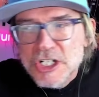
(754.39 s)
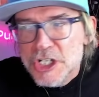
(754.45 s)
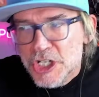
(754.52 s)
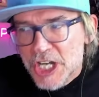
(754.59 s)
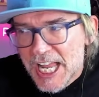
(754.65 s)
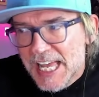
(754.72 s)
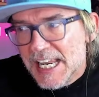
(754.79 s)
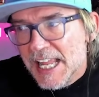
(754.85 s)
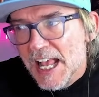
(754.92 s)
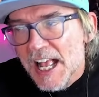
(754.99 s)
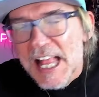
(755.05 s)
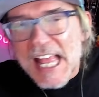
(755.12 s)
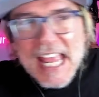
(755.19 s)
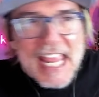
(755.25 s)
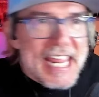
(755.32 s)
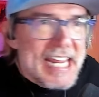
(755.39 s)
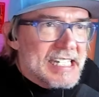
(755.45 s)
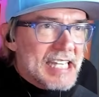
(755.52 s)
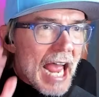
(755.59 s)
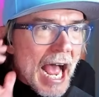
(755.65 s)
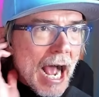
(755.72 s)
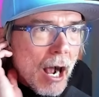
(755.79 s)
shit is
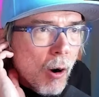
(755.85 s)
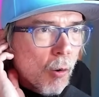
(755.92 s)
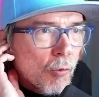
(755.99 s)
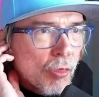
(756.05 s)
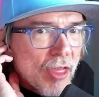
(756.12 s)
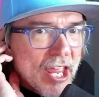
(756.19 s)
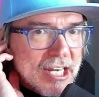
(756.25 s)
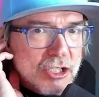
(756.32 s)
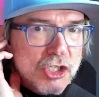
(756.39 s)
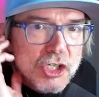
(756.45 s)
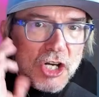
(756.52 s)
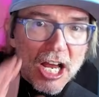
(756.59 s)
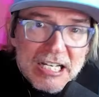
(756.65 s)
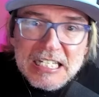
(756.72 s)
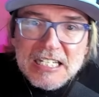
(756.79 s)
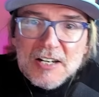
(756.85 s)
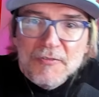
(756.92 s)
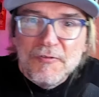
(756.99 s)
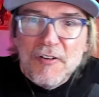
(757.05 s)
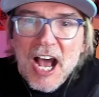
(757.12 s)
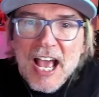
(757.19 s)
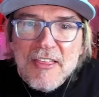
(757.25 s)
how they
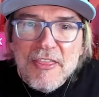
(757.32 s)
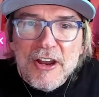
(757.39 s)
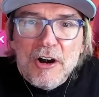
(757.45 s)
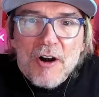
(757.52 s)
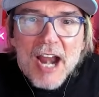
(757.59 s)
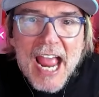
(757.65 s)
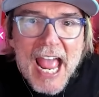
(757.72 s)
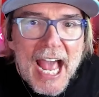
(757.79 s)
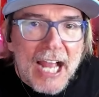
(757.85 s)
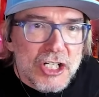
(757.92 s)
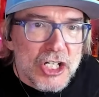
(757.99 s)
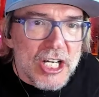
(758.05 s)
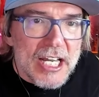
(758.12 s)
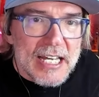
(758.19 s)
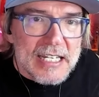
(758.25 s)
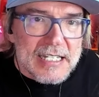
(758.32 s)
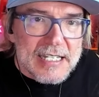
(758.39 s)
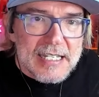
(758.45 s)
justify their actions.